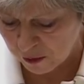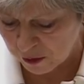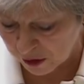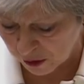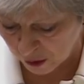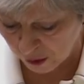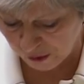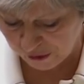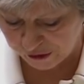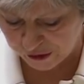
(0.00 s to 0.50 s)
were
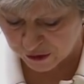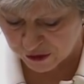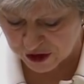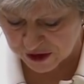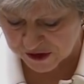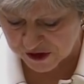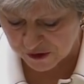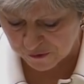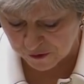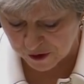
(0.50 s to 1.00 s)
also
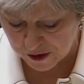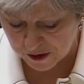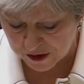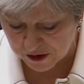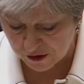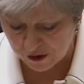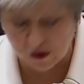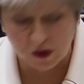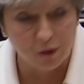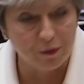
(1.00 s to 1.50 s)

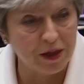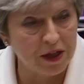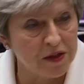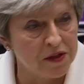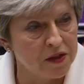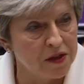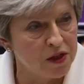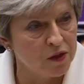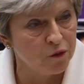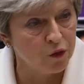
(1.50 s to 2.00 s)
justified on the
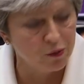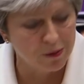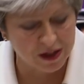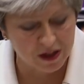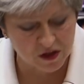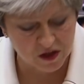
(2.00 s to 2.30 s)
basis of